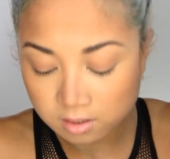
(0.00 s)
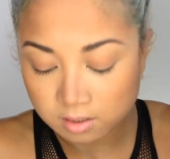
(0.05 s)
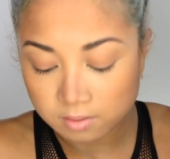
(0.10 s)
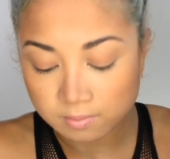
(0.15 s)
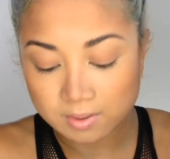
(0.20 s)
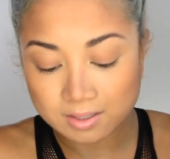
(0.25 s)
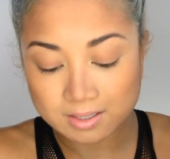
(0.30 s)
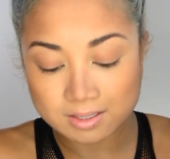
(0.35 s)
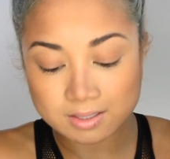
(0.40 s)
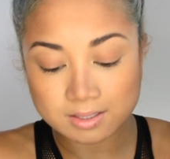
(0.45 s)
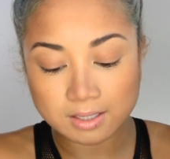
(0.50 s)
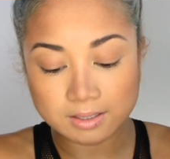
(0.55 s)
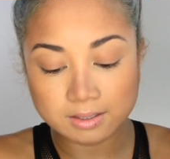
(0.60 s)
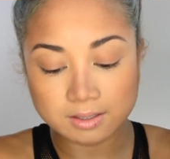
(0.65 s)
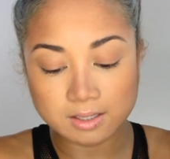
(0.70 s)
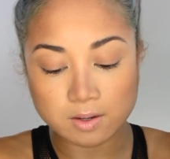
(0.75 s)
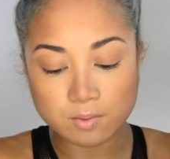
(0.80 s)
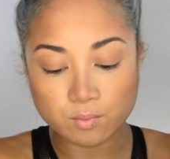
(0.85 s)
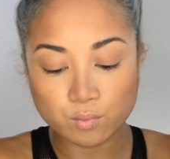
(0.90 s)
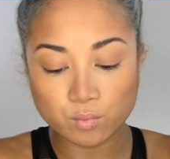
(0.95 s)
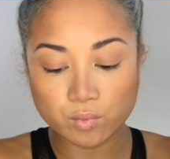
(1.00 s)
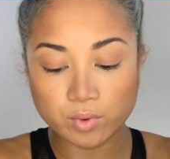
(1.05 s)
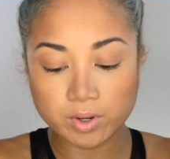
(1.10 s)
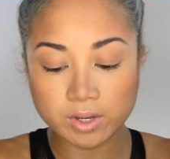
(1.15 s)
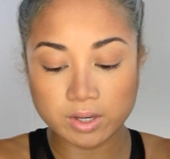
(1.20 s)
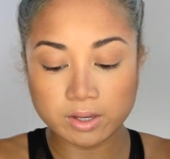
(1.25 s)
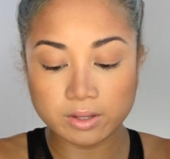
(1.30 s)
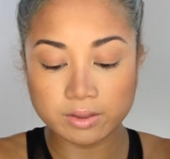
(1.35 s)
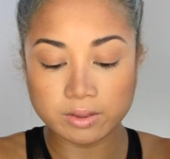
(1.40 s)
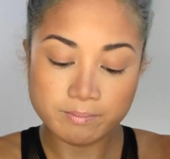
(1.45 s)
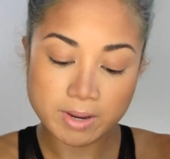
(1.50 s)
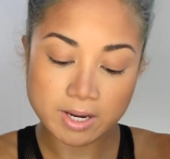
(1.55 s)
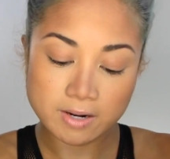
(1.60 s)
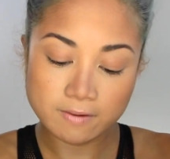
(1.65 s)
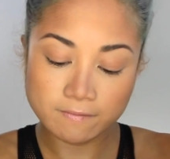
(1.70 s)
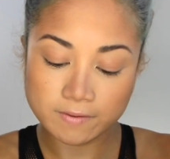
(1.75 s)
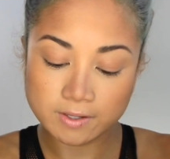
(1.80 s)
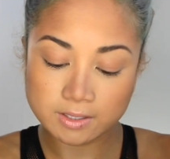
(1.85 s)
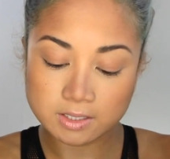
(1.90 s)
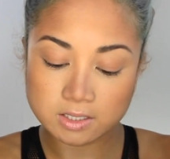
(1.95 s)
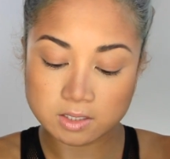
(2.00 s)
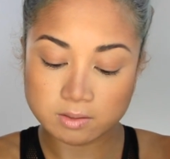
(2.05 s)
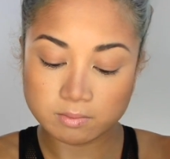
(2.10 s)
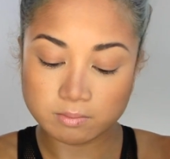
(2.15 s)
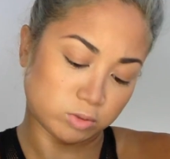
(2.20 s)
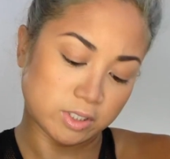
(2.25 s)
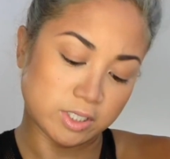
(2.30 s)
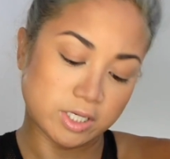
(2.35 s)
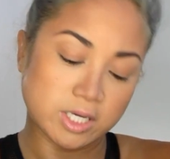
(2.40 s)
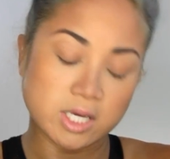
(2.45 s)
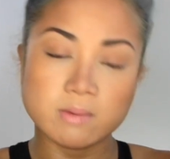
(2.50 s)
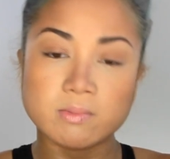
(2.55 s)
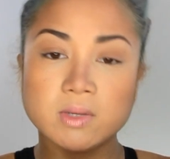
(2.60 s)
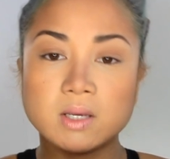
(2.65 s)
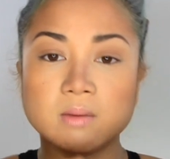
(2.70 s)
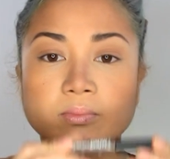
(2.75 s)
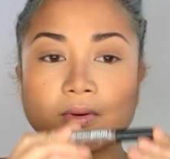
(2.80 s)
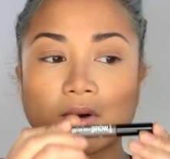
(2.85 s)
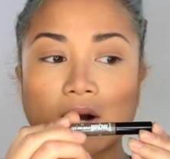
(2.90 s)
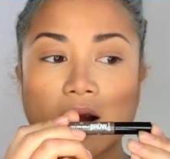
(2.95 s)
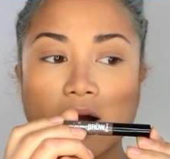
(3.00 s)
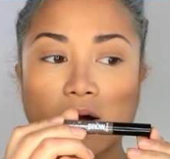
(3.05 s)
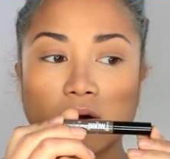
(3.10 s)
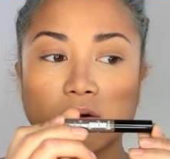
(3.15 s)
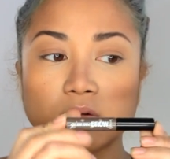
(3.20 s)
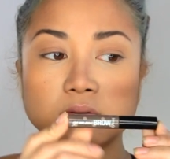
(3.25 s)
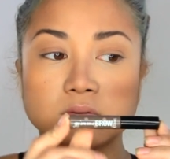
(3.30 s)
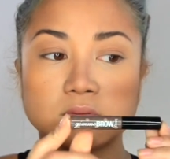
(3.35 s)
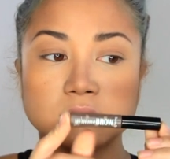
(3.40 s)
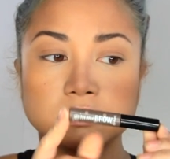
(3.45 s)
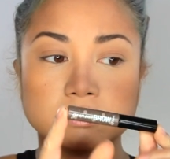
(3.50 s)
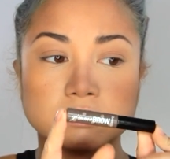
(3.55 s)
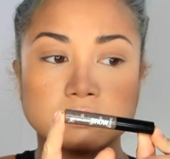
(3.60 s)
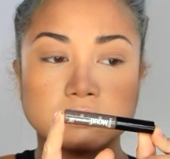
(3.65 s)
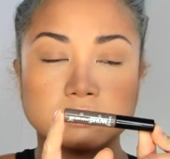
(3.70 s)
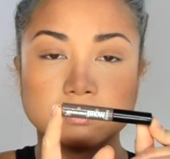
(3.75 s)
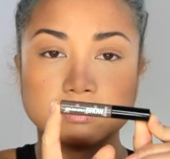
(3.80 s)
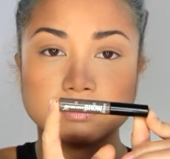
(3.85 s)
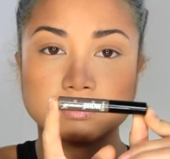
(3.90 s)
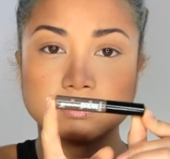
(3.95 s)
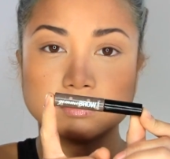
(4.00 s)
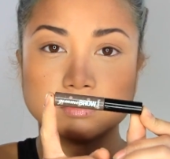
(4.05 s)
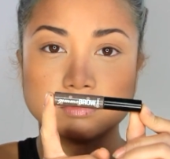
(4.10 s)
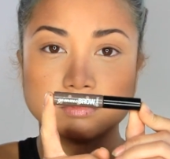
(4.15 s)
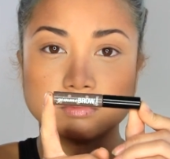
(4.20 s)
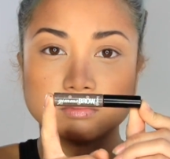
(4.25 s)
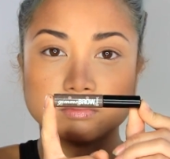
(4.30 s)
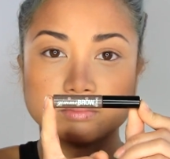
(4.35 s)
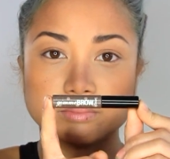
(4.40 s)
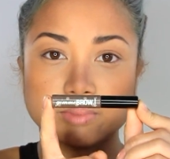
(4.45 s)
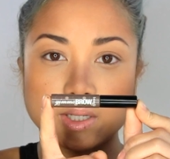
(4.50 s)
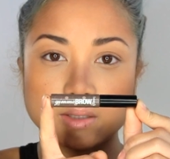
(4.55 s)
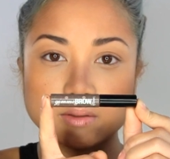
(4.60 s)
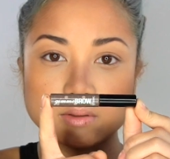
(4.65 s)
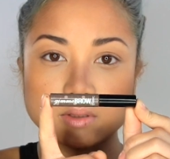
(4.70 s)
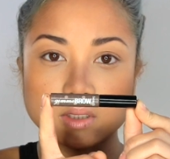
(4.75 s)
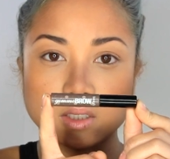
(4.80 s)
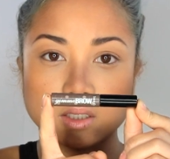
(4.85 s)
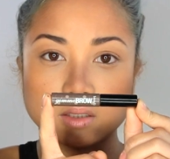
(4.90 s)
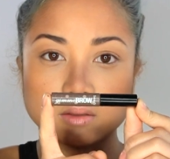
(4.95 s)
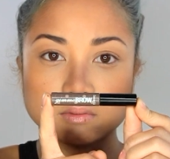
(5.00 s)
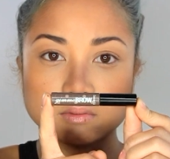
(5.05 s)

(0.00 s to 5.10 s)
I'm going to set them with Benefit's Gimme Brow brow set.